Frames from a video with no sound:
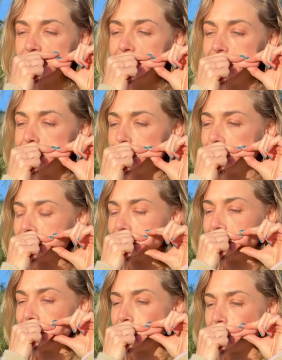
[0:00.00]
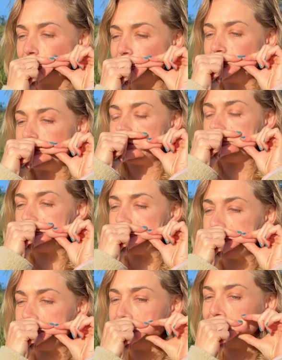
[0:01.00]
and massage
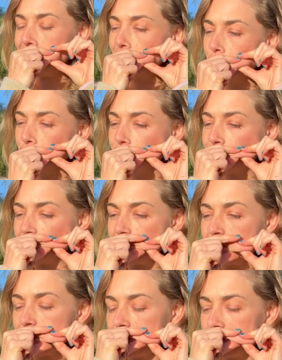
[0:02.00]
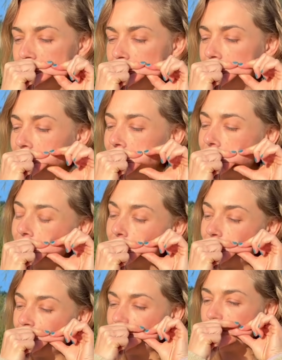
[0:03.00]
with kneading movements,
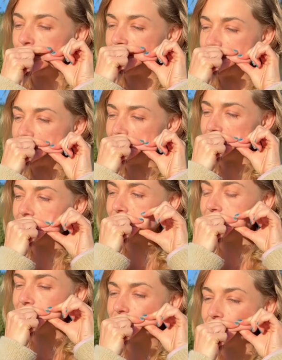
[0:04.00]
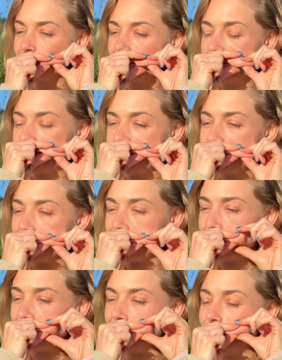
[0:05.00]
massaging this
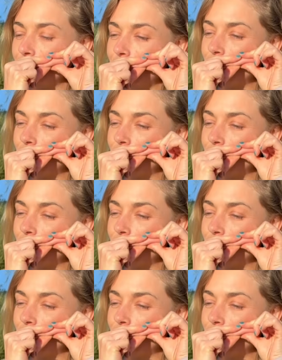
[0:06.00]
area.